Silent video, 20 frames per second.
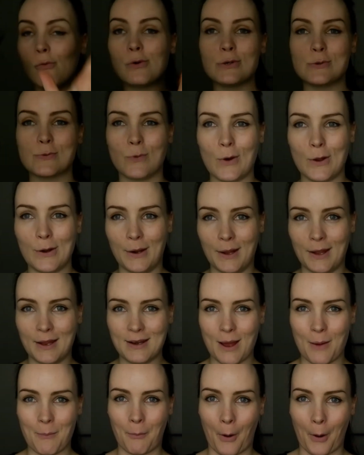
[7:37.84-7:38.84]
always
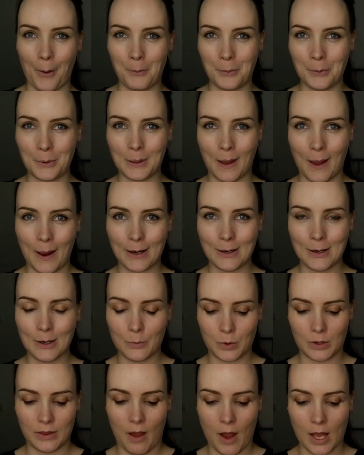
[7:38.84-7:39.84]
wanted a purple
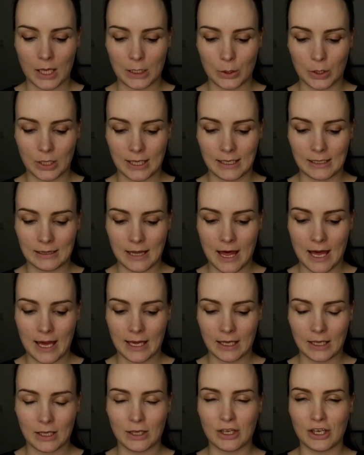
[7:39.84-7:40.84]
liner without it looking
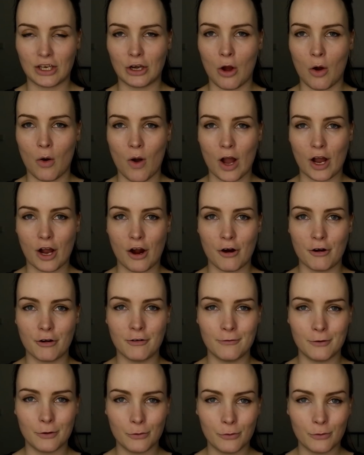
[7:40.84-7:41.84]
like, you know, a
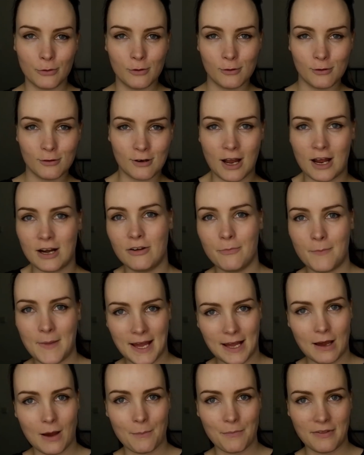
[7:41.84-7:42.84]
carnival kind of
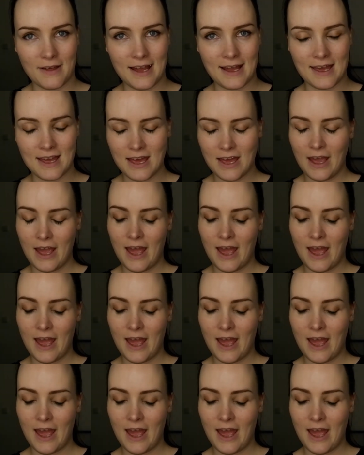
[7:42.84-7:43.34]
makeup thing.